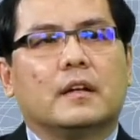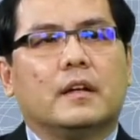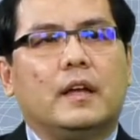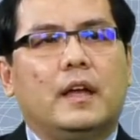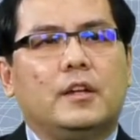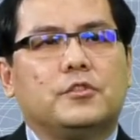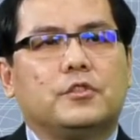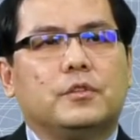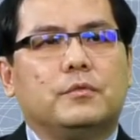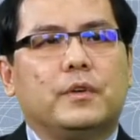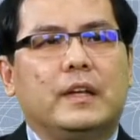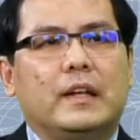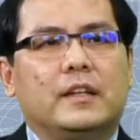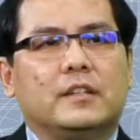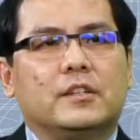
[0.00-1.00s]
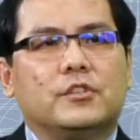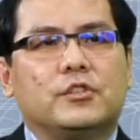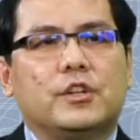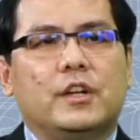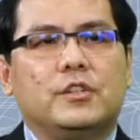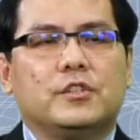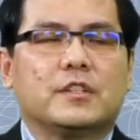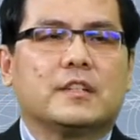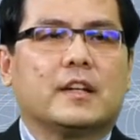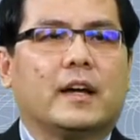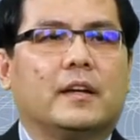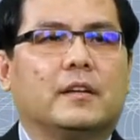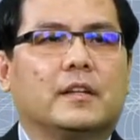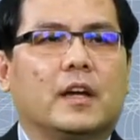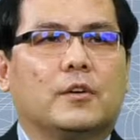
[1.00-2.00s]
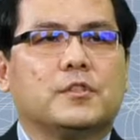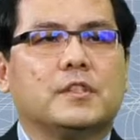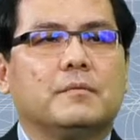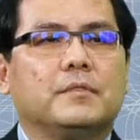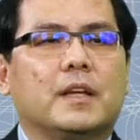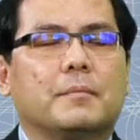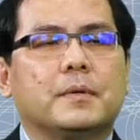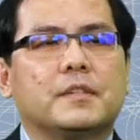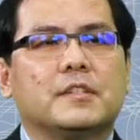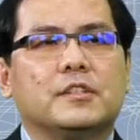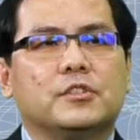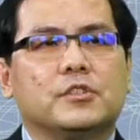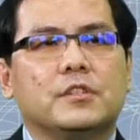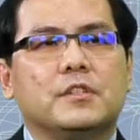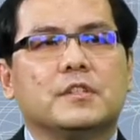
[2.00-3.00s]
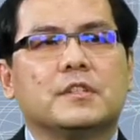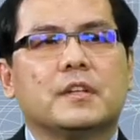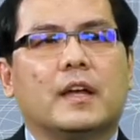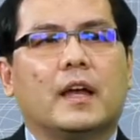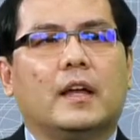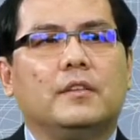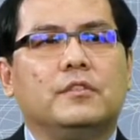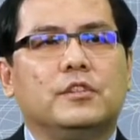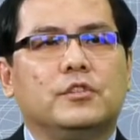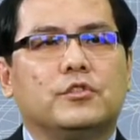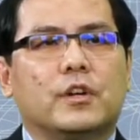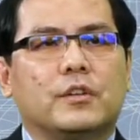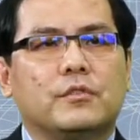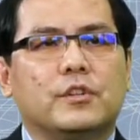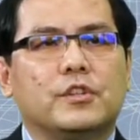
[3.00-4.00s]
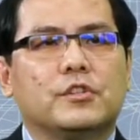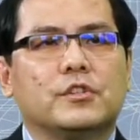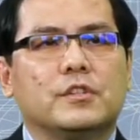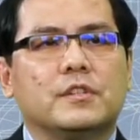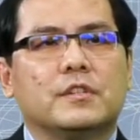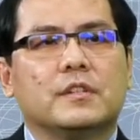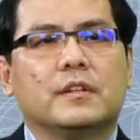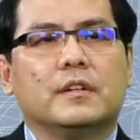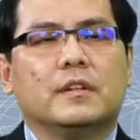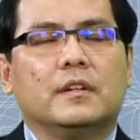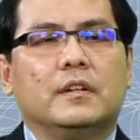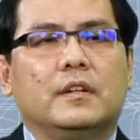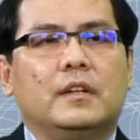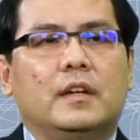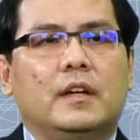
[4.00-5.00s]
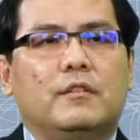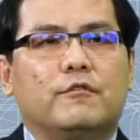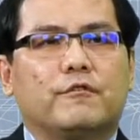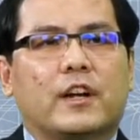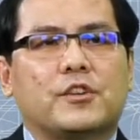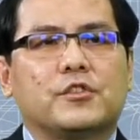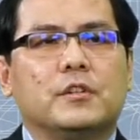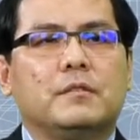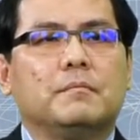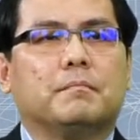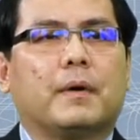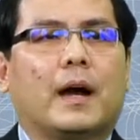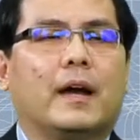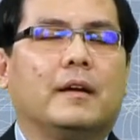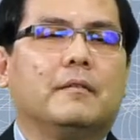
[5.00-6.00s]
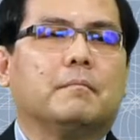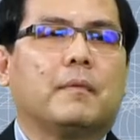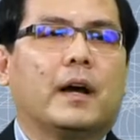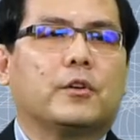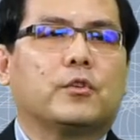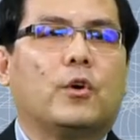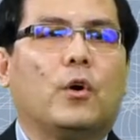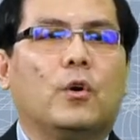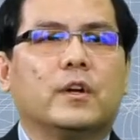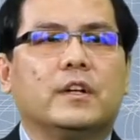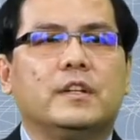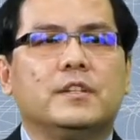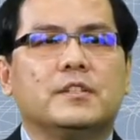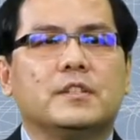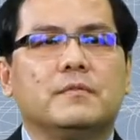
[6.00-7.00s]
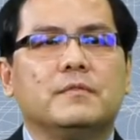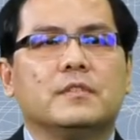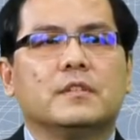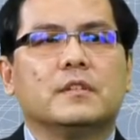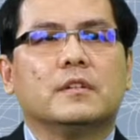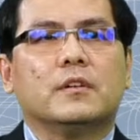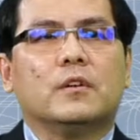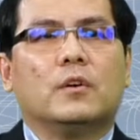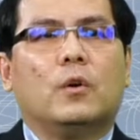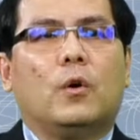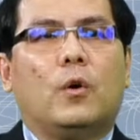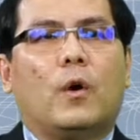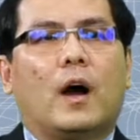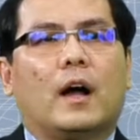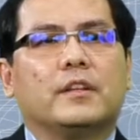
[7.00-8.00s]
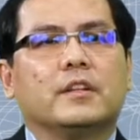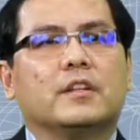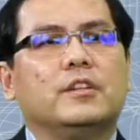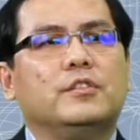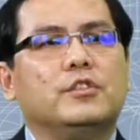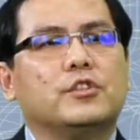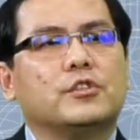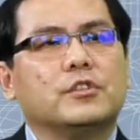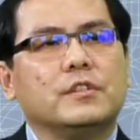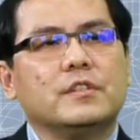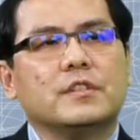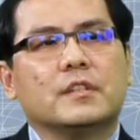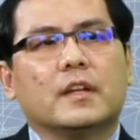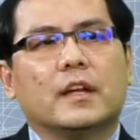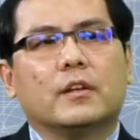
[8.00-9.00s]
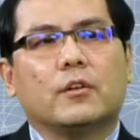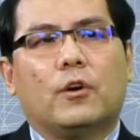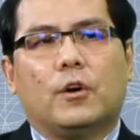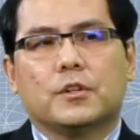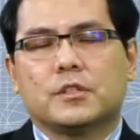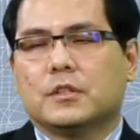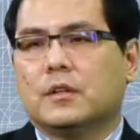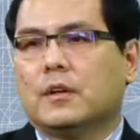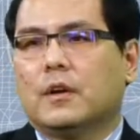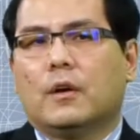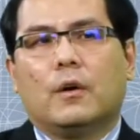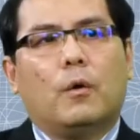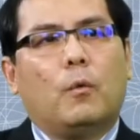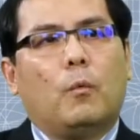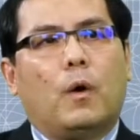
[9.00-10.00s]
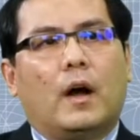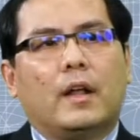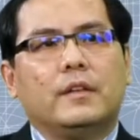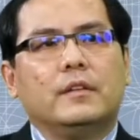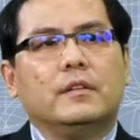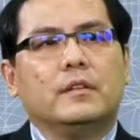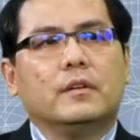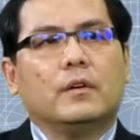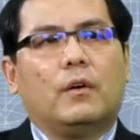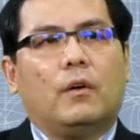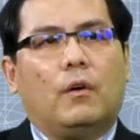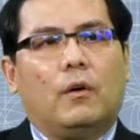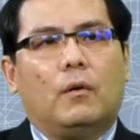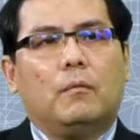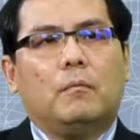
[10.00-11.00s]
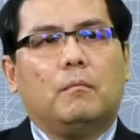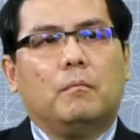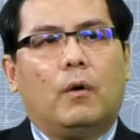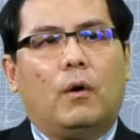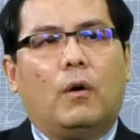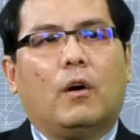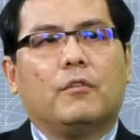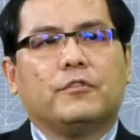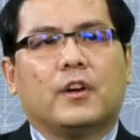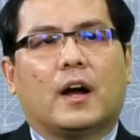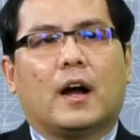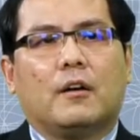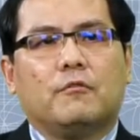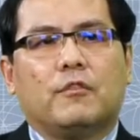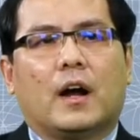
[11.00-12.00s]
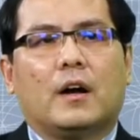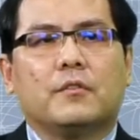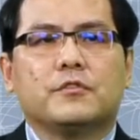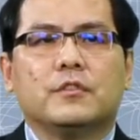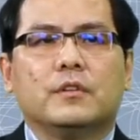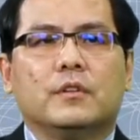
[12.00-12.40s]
age-related changes like calcium depositions and degenerations, infection by microorganisms, or other conditions can cause one or more of your heart valves